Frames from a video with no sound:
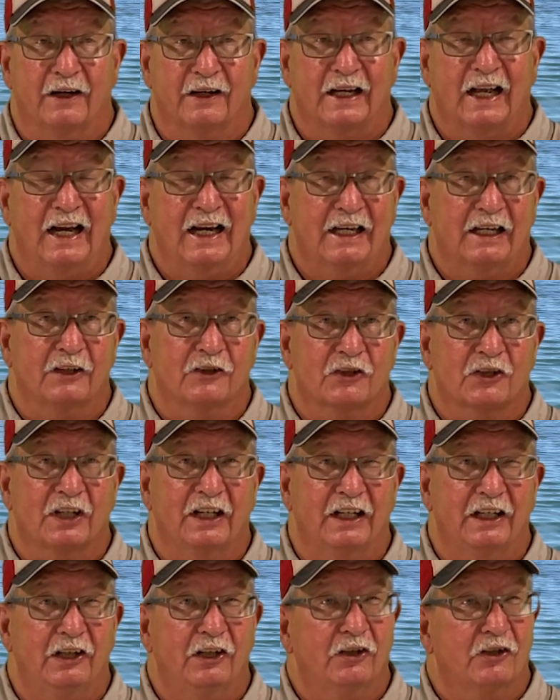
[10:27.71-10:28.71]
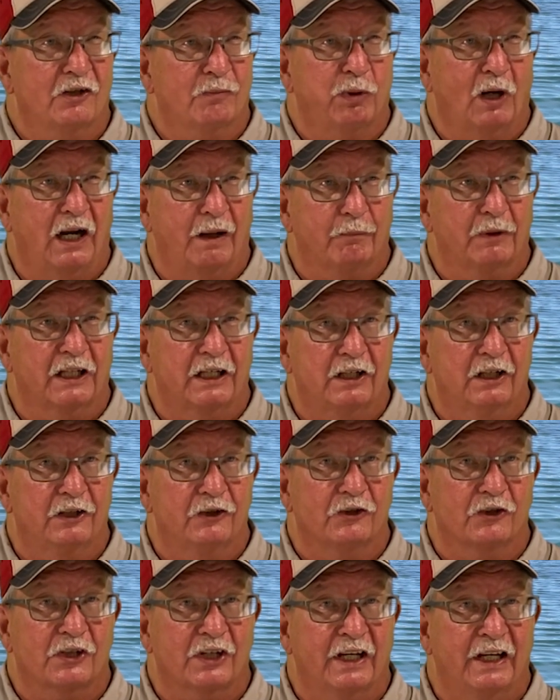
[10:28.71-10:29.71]
And I could see, you probably
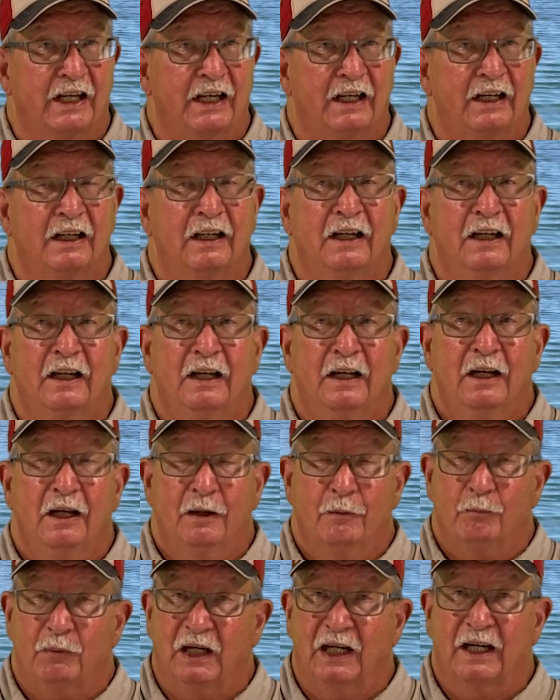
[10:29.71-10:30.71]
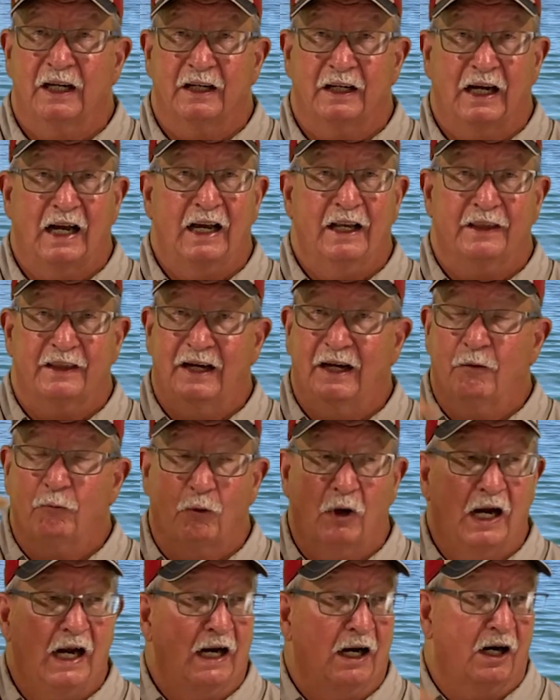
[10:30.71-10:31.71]
couldn't see, but that
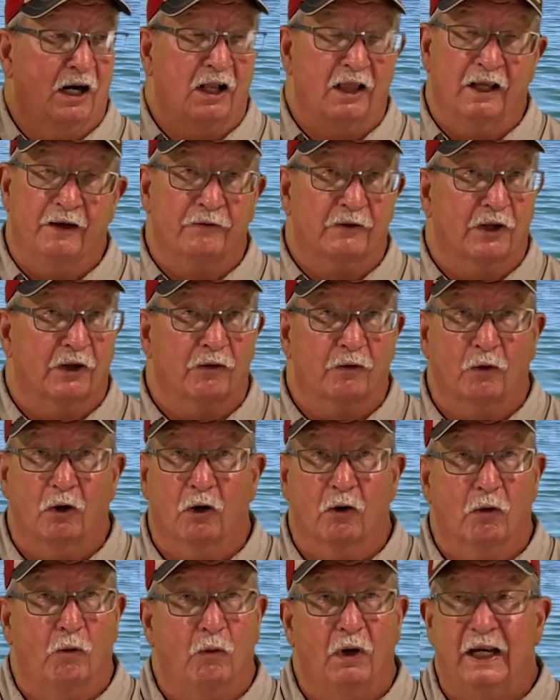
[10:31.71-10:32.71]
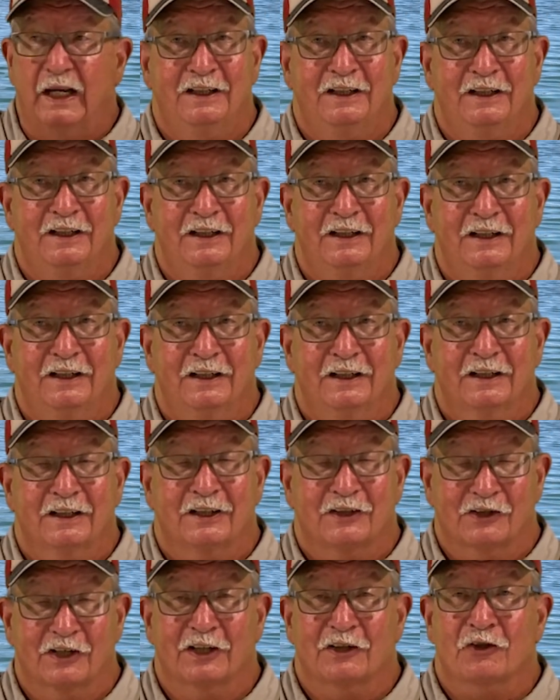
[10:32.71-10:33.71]
wire, I'll have to throw it away
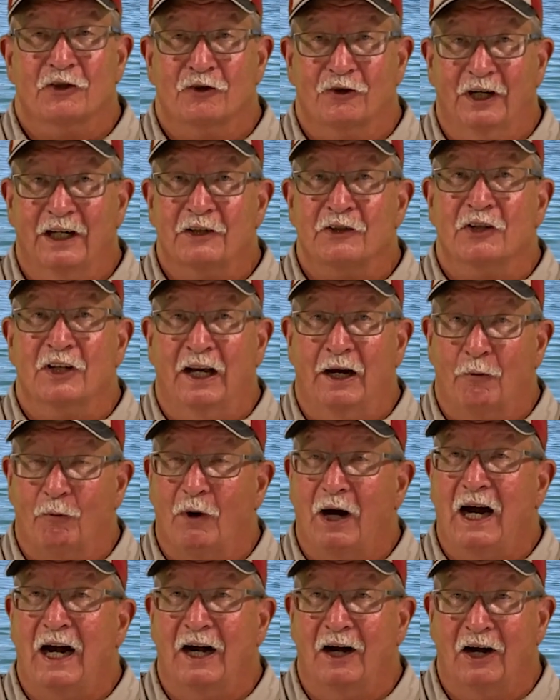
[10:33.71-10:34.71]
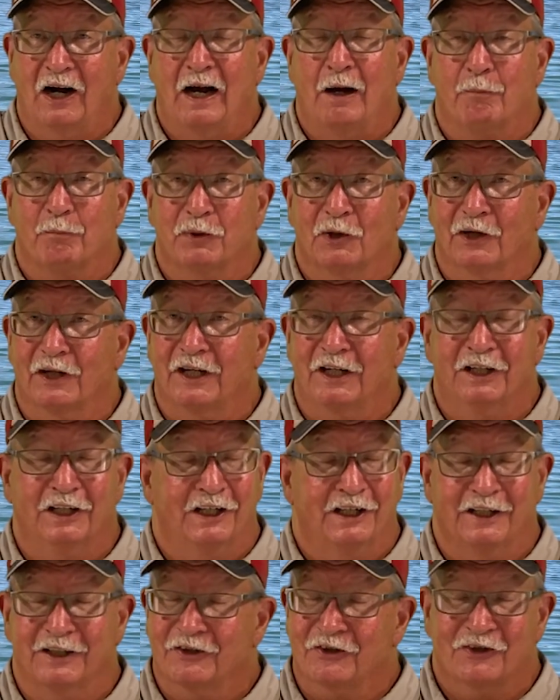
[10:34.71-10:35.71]
because it stretched that wire out pretty good.
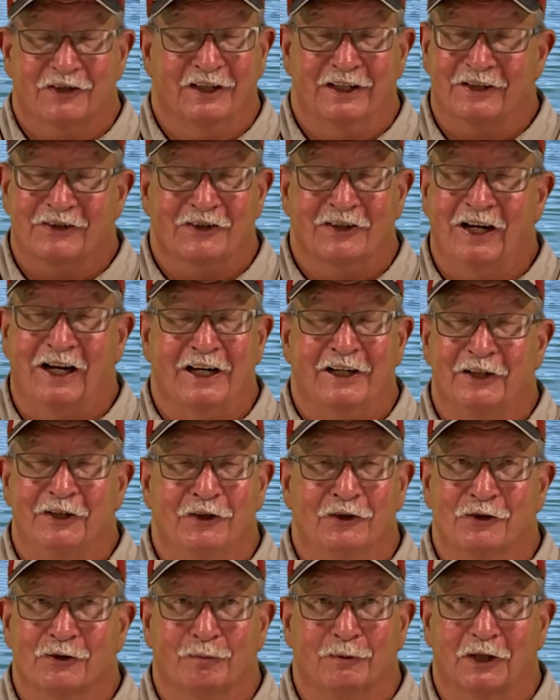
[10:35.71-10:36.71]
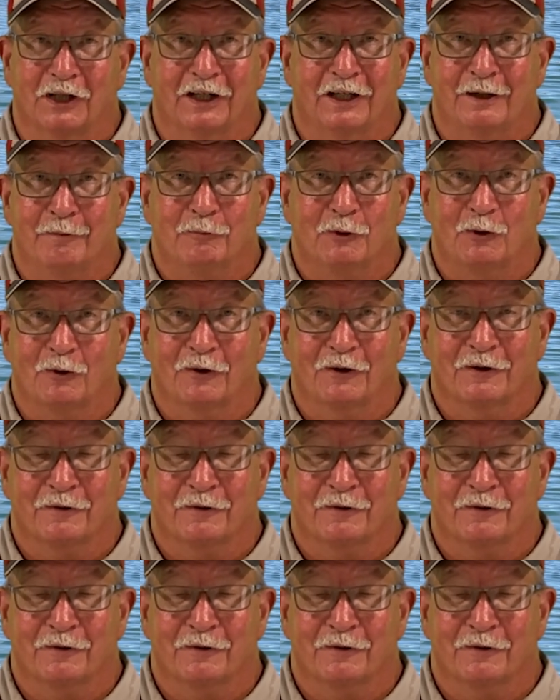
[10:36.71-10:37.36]
It's not usable anymore.